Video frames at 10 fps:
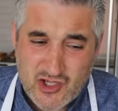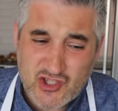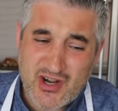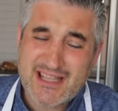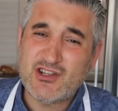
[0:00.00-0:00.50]
She
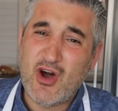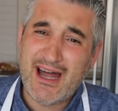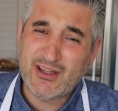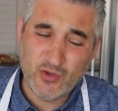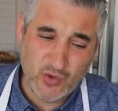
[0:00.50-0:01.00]
tried so
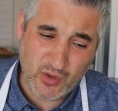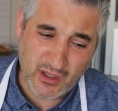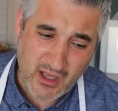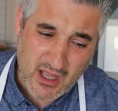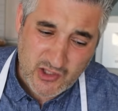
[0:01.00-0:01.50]
hard to do
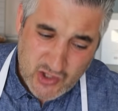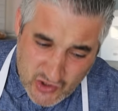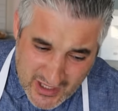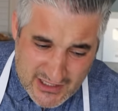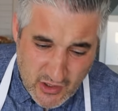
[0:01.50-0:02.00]
it. She
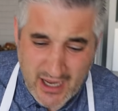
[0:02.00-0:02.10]
tried so